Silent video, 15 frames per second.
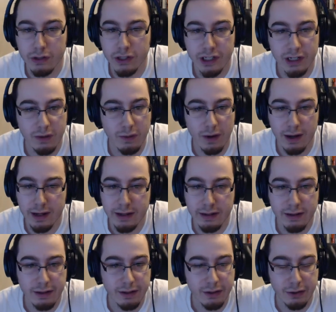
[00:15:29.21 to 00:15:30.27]
she
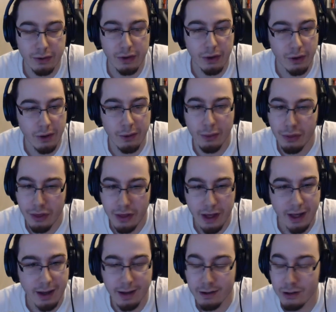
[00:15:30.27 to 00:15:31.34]
wanted to do her own
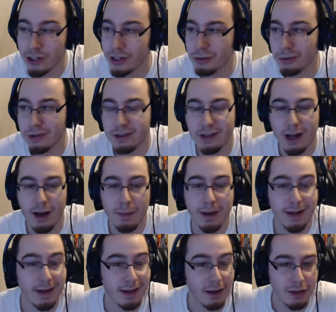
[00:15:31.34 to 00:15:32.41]
thing, and she would stop
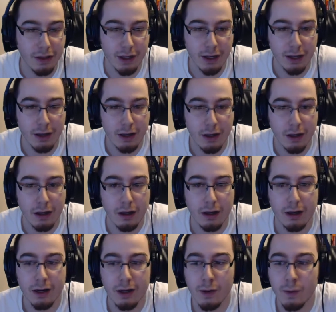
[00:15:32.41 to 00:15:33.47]
at nothing.
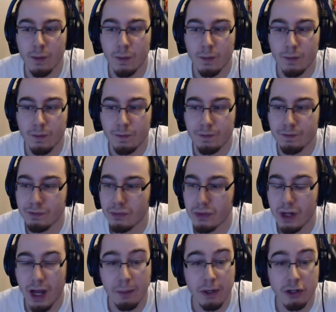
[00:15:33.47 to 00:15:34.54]

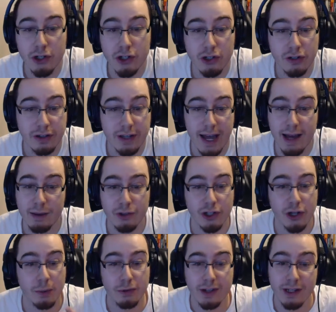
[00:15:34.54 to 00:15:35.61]
I mean, damn,
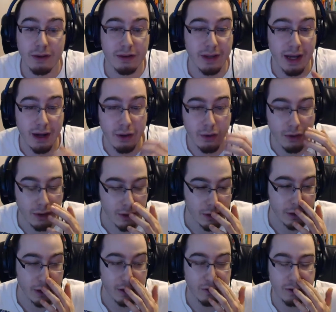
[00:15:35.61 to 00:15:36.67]
she almost killed Daryl.
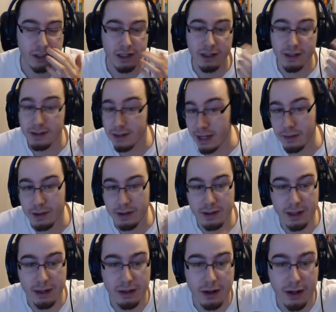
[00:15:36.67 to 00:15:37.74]
She sniped
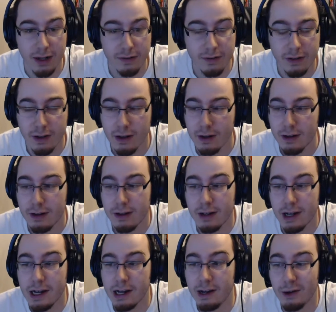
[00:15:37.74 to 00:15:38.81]
his ear off.
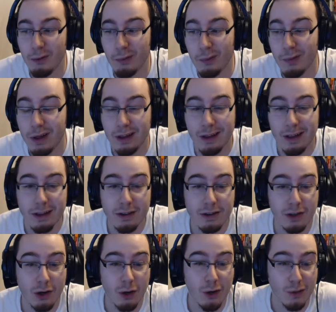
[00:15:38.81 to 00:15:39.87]

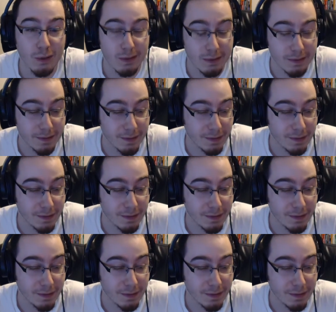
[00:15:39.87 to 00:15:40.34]
So